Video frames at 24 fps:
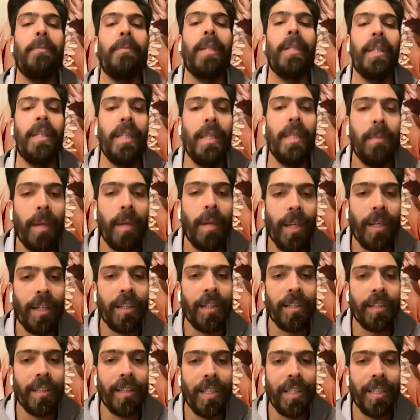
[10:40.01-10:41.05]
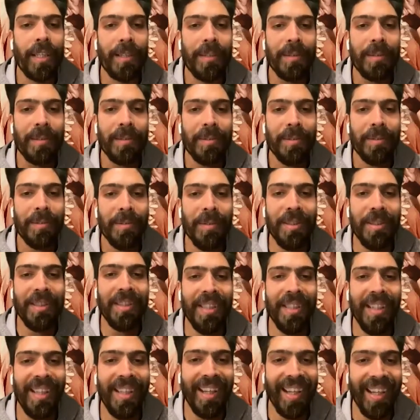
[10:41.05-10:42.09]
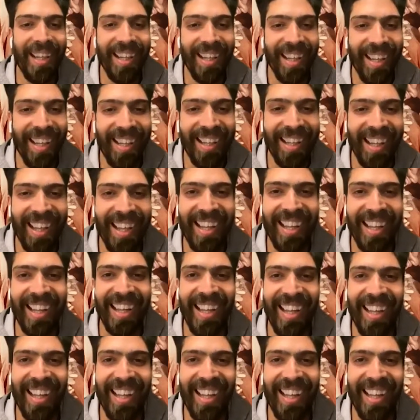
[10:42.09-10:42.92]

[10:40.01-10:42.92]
Kitni mala karta hai?